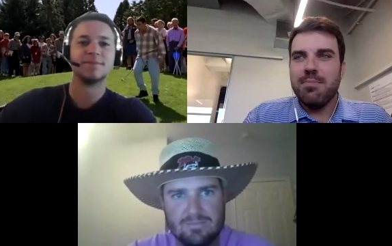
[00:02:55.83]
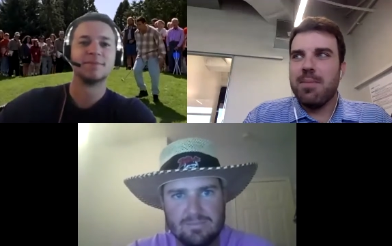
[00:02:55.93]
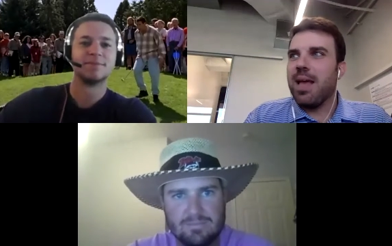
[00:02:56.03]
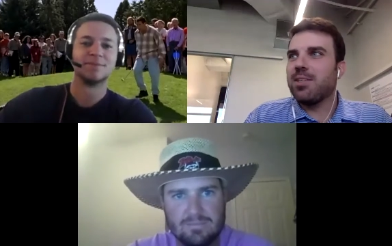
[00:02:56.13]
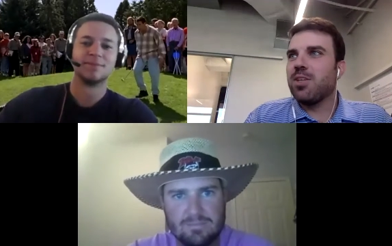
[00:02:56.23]

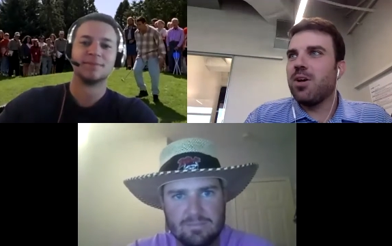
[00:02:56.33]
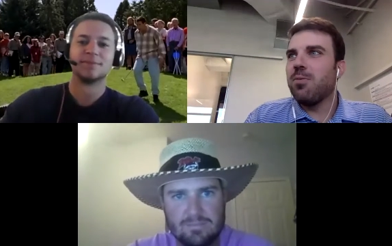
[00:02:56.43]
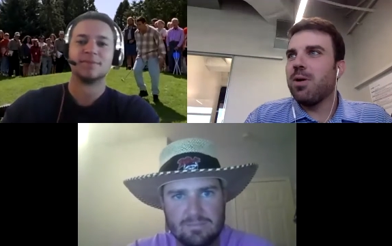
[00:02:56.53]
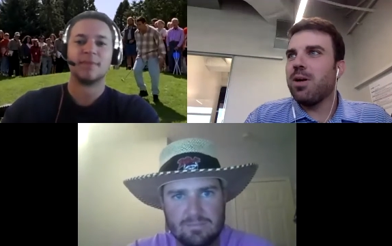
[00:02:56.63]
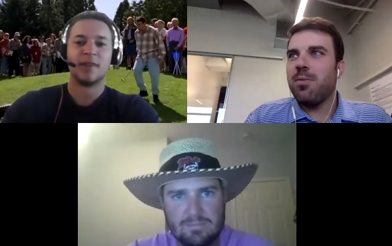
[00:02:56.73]
Speaker 1: Man, so
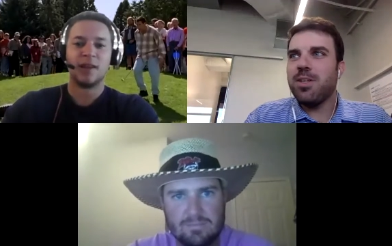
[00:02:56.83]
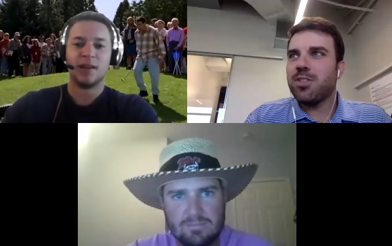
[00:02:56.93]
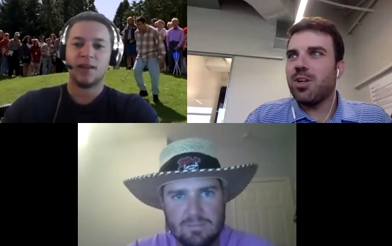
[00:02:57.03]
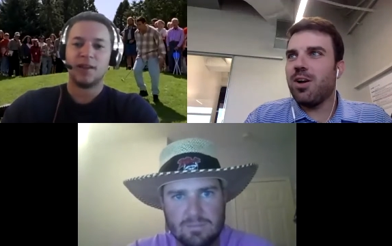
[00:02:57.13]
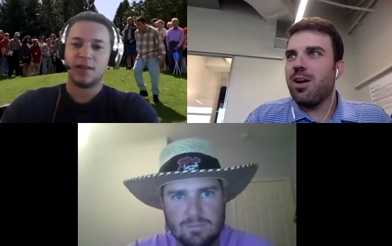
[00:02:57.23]
where do I want to
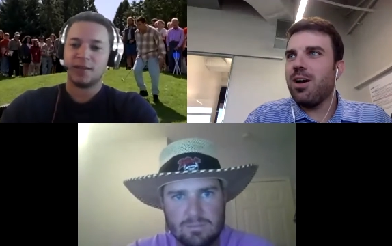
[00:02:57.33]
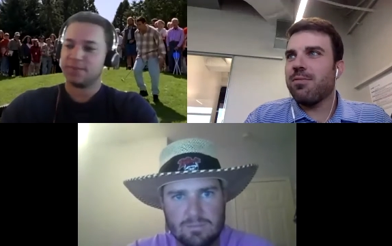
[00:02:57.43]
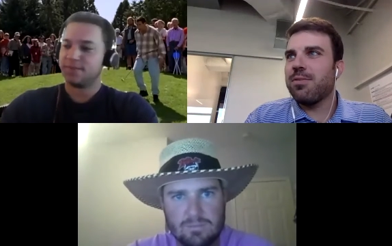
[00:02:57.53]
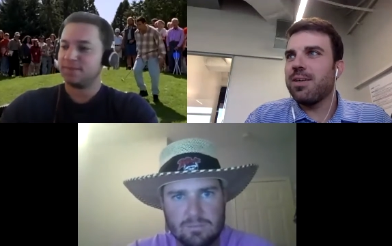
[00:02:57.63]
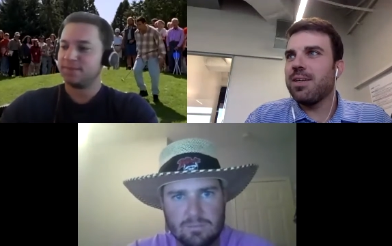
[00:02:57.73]
start
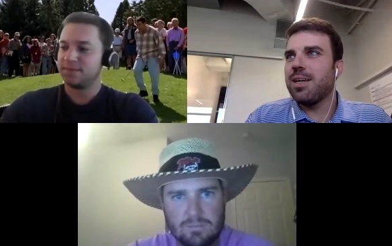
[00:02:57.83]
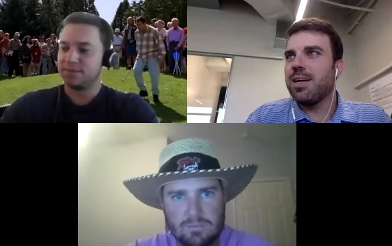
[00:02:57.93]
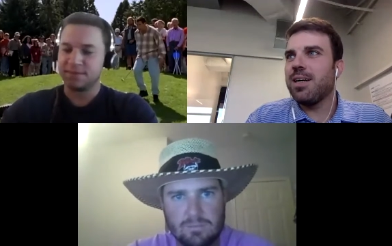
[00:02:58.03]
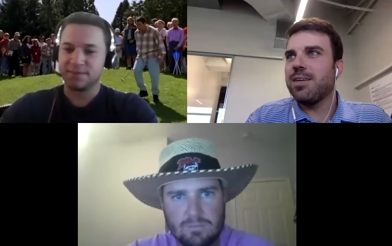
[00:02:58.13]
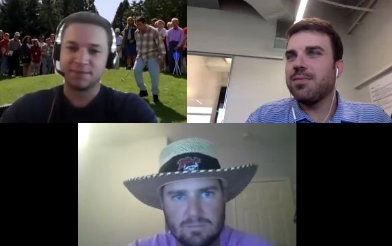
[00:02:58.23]
off?
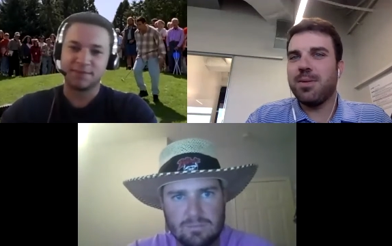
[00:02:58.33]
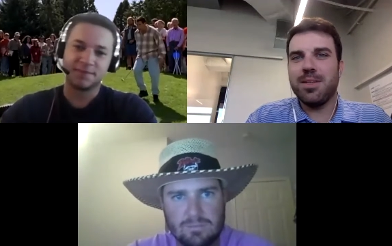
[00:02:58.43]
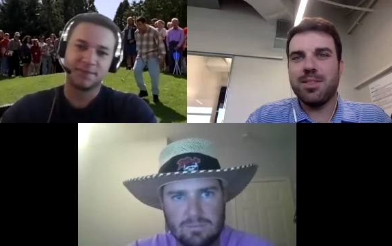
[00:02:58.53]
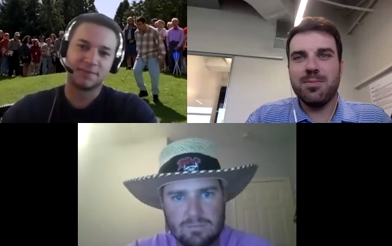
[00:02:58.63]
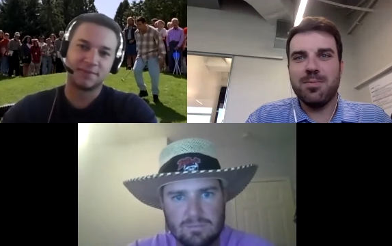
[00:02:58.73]
Uh, want
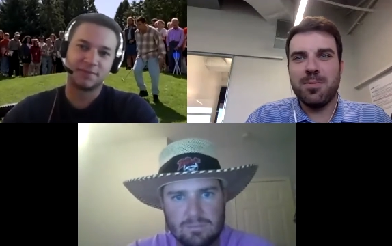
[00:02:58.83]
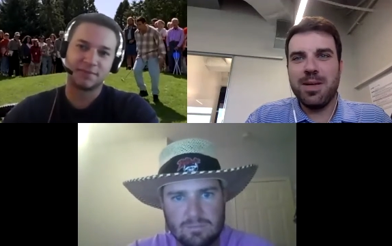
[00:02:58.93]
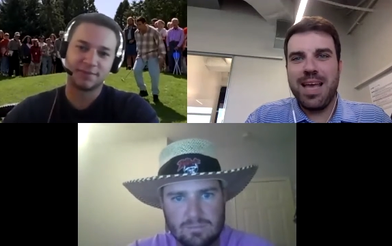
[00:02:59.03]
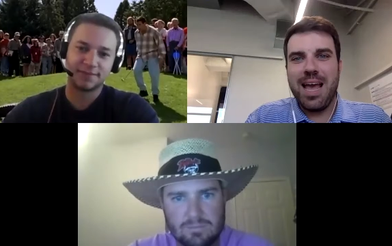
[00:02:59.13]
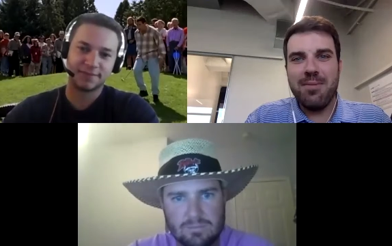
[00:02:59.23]
to
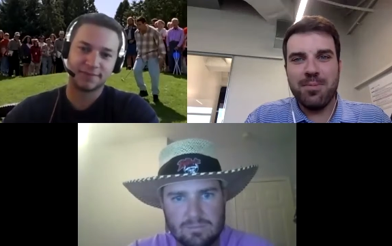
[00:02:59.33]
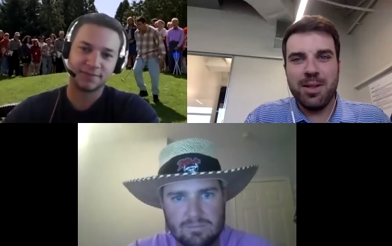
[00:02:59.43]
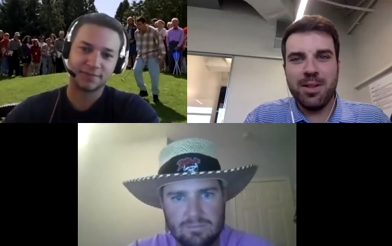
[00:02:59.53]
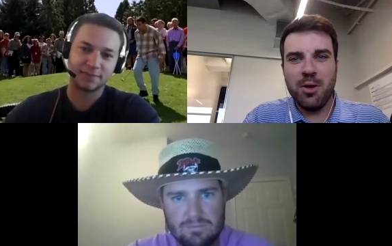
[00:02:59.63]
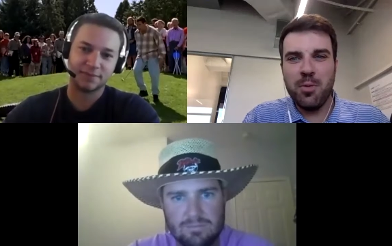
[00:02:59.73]
recap
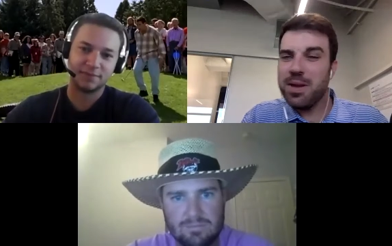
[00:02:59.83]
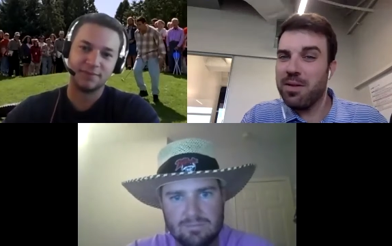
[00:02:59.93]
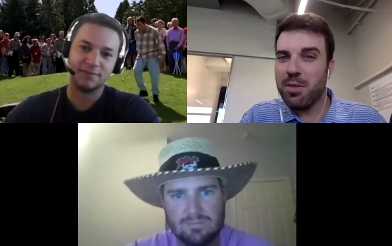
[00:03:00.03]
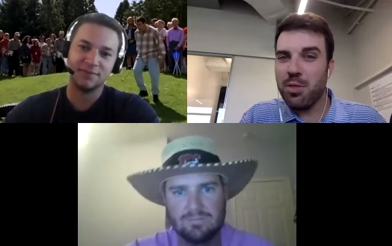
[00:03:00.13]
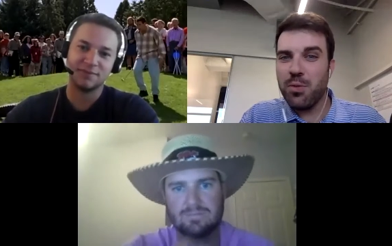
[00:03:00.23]
a little bit
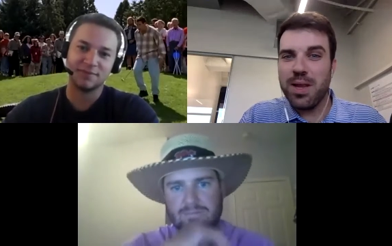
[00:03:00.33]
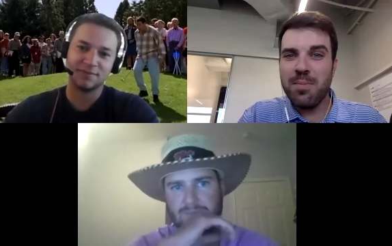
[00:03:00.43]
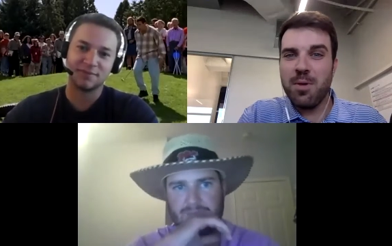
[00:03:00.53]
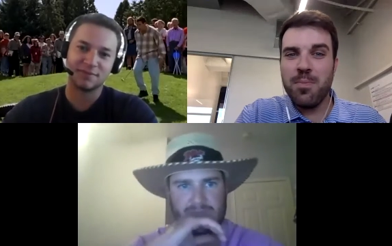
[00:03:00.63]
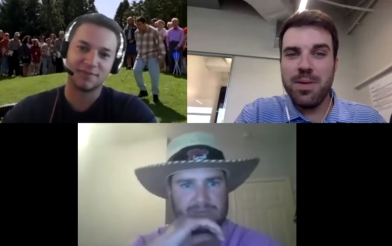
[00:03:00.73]
of the
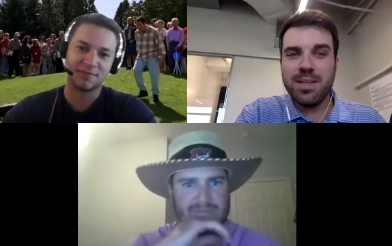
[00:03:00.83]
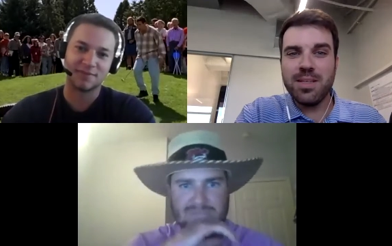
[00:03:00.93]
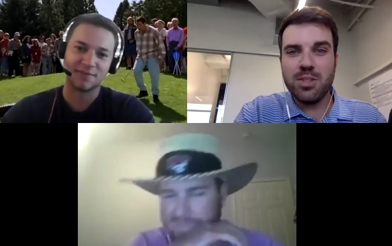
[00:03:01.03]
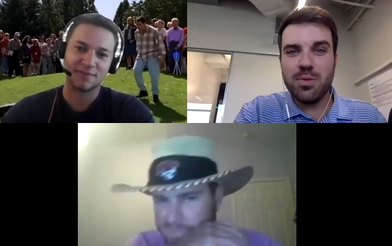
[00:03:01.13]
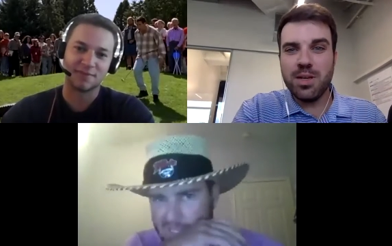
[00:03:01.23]
3M Open,
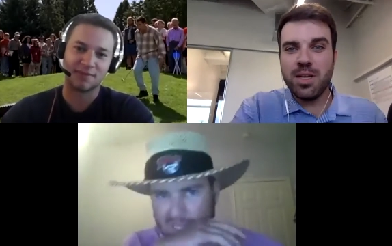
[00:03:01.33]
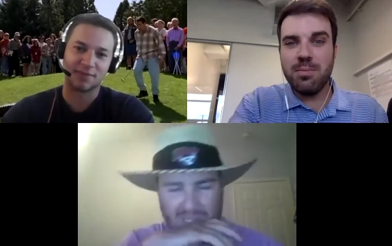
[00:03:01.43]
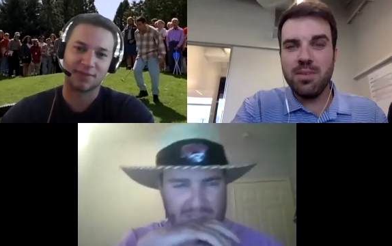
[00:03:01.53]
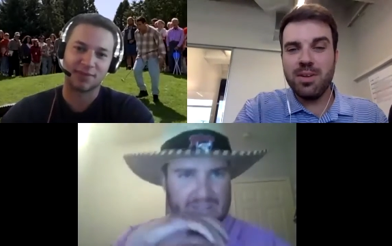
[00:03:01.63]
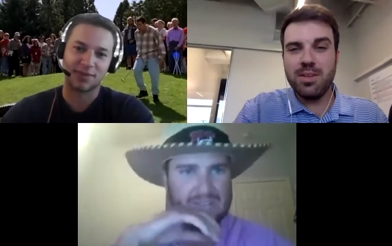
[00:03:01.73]
considering
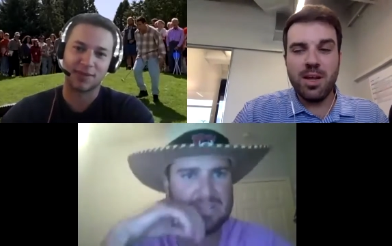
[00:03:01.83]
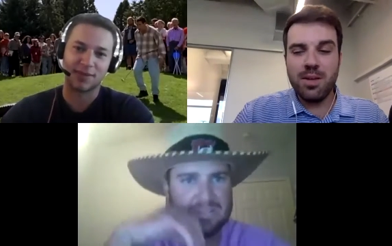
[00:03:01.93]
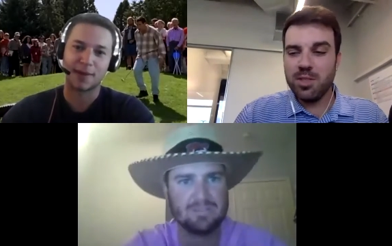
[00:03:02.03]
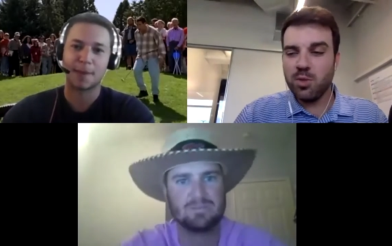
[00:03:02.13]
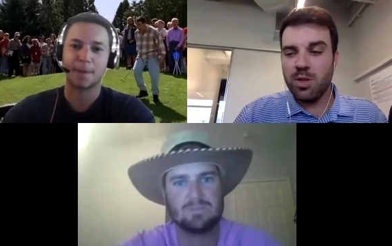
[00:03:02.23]
none of, none
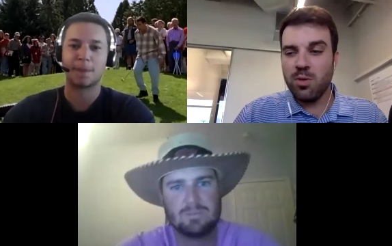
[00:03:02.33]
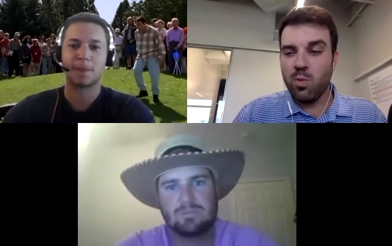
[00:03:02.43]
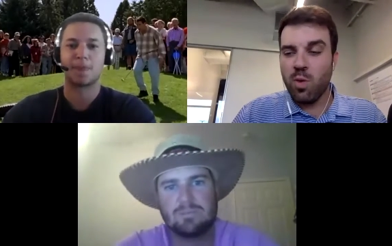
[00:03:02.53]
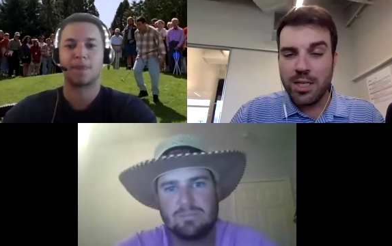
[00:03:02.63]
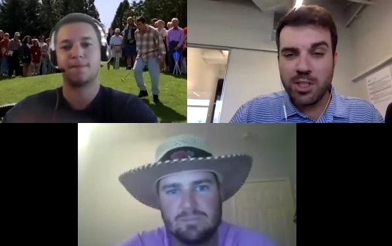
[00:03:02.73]
of us really
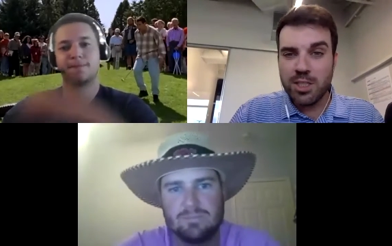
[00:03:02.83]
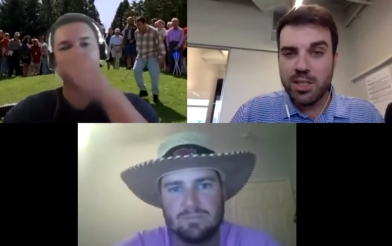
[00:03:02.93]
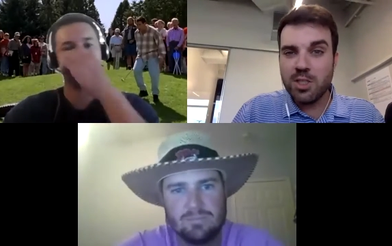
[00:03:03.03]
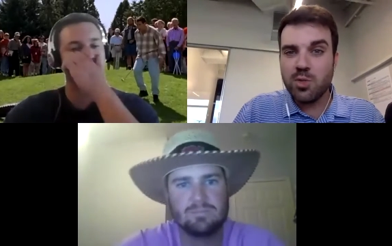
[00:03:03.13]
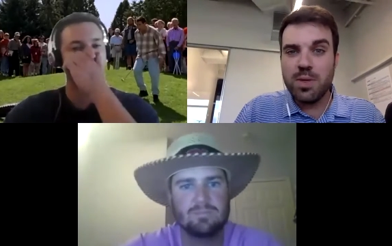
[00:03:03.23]
watched
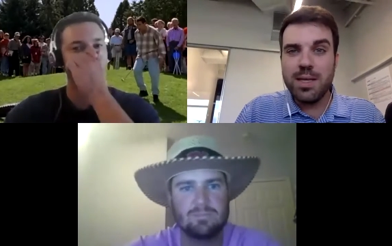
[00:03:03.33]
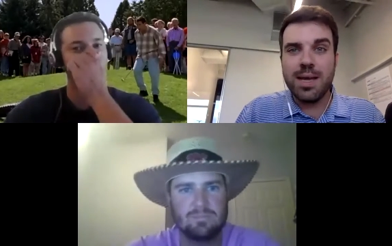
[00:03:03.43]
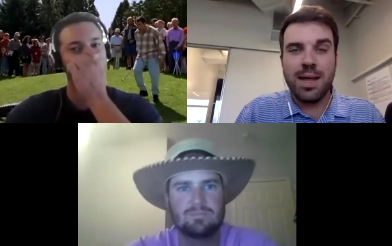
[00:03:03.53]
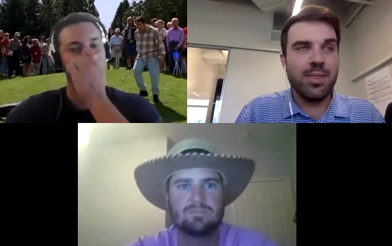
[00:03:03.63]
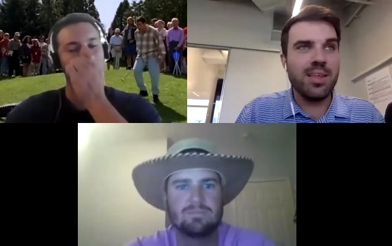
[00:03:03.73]
it this week.
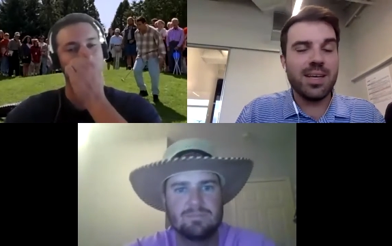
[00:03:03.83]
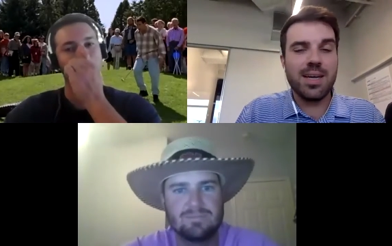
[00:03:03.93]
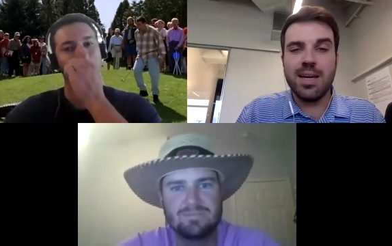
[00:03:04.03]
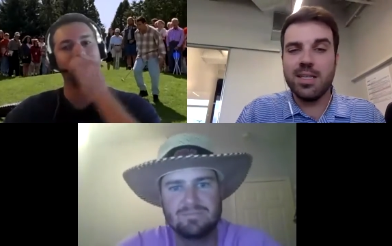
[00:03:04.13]
I think that kind